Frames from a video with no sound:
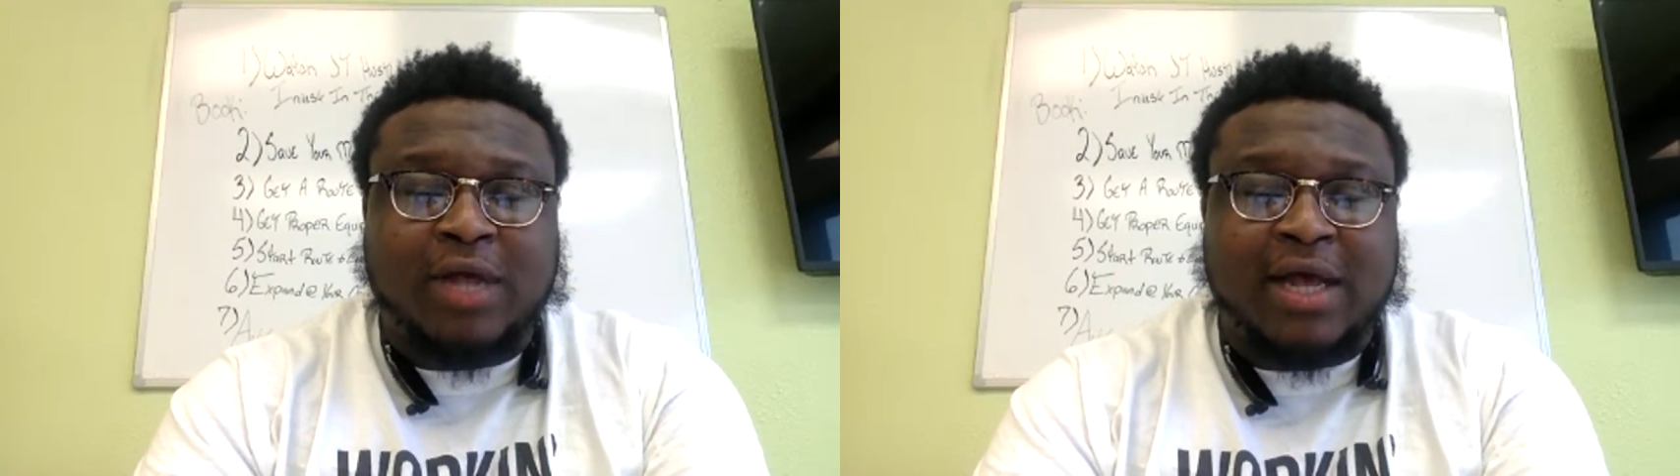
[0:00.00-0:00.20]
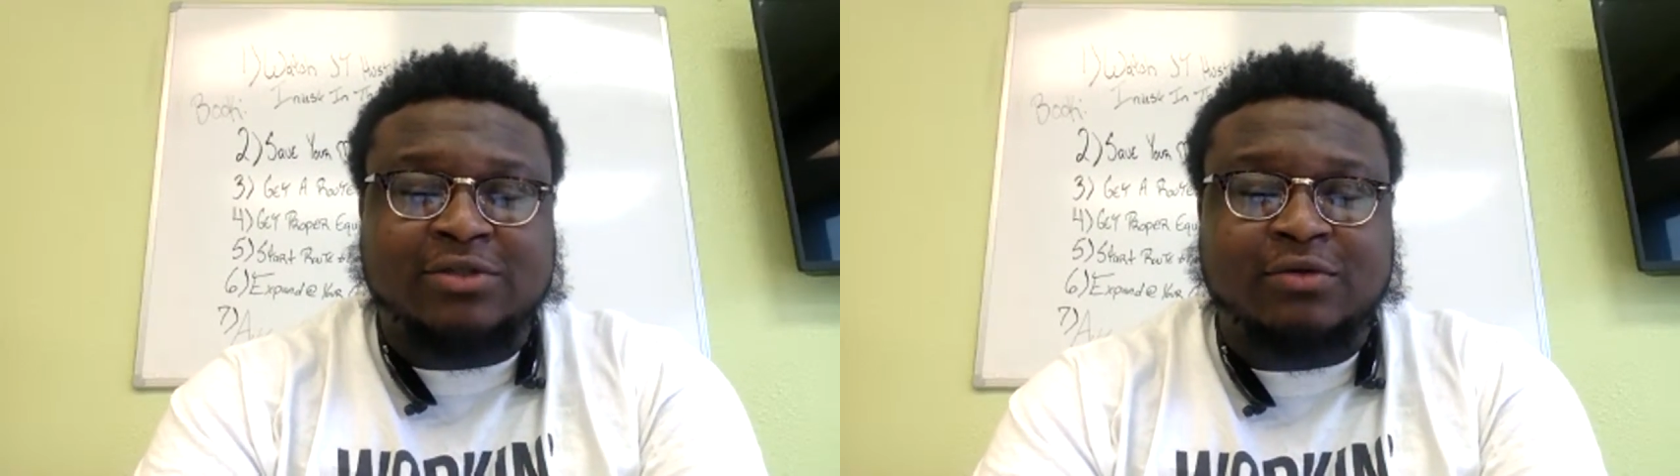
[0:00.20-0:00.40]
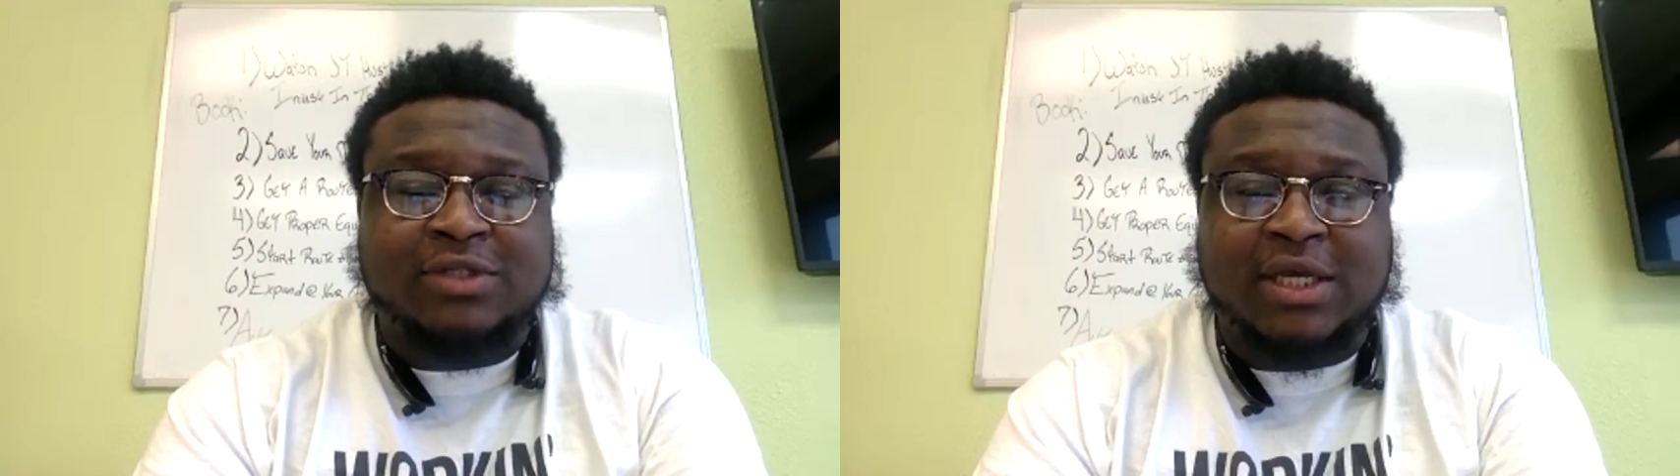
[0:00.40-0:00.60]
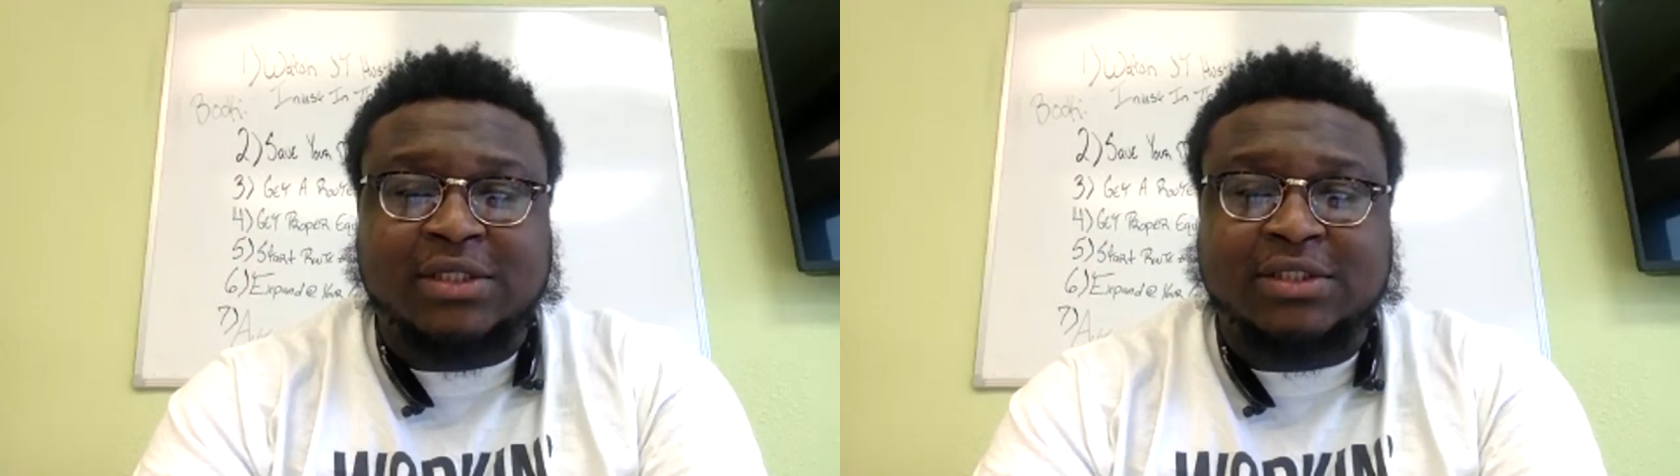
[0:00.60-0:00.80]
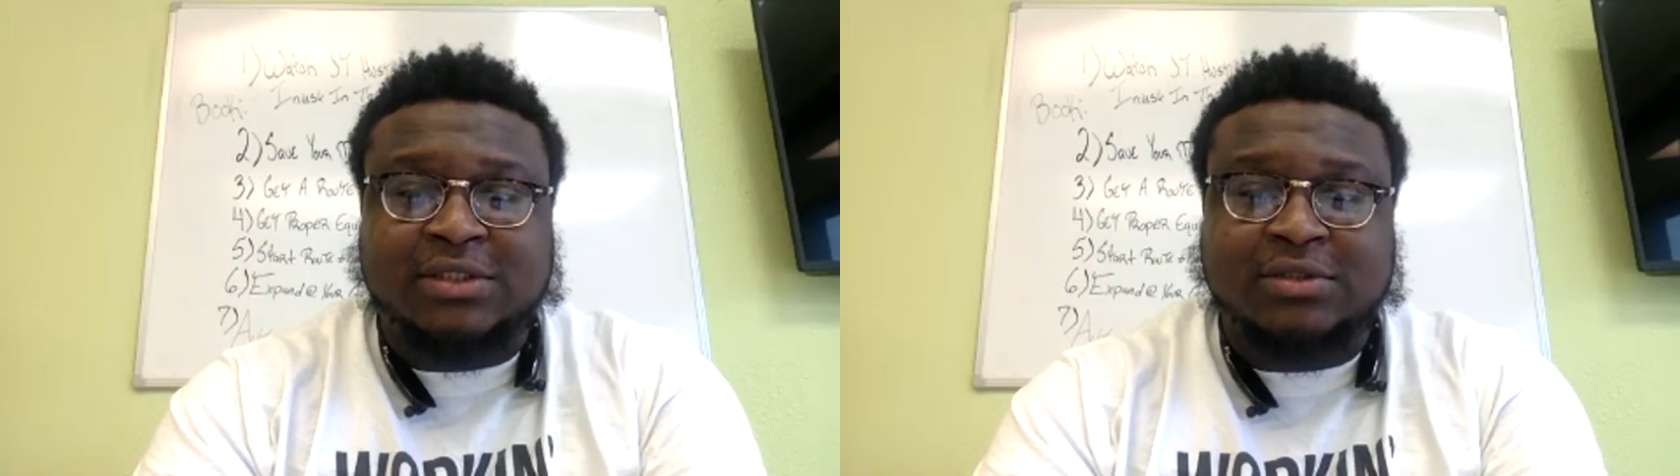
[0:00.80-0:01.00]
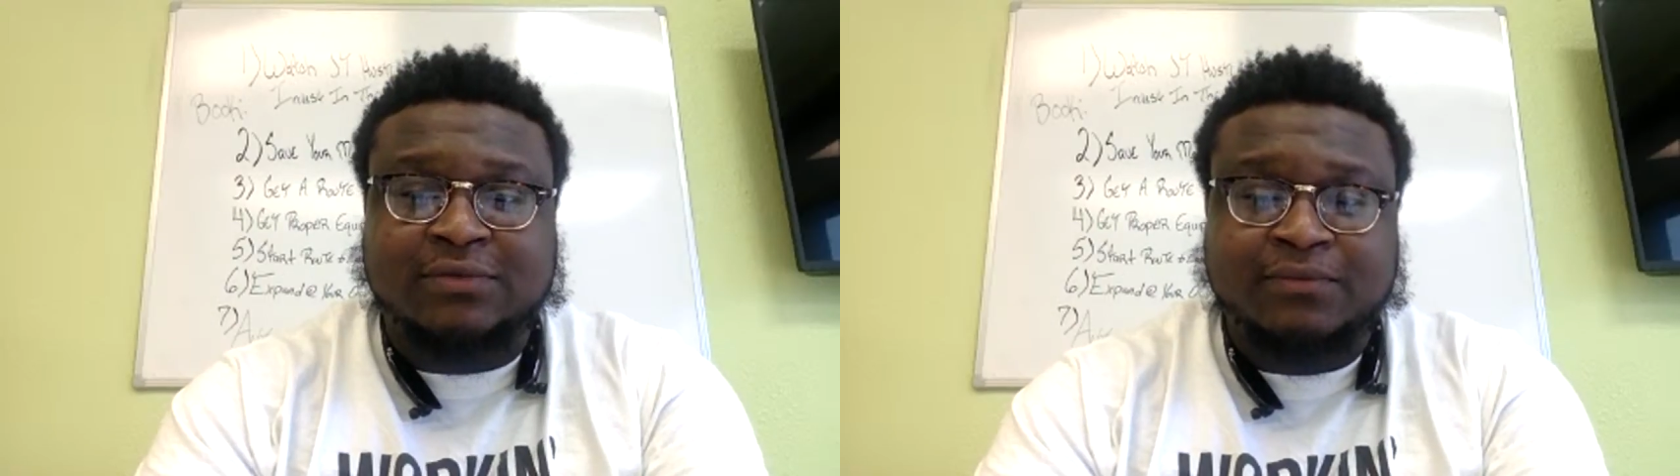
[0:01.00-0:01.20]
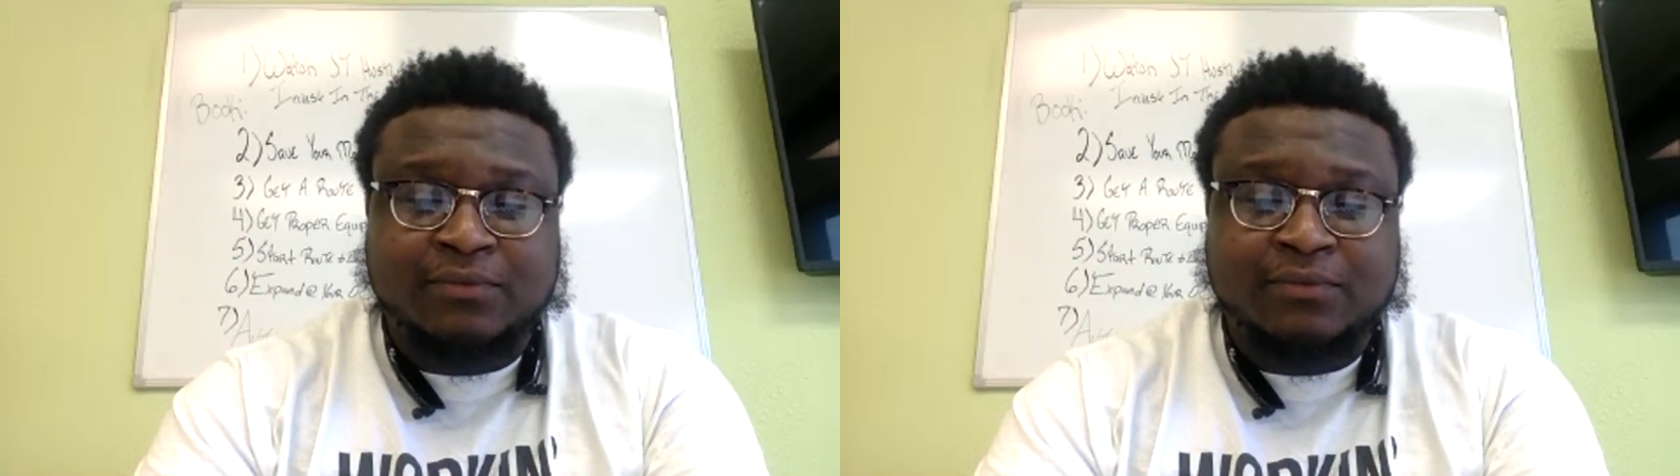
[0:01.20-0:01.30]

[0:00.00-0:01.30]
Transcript: consultation,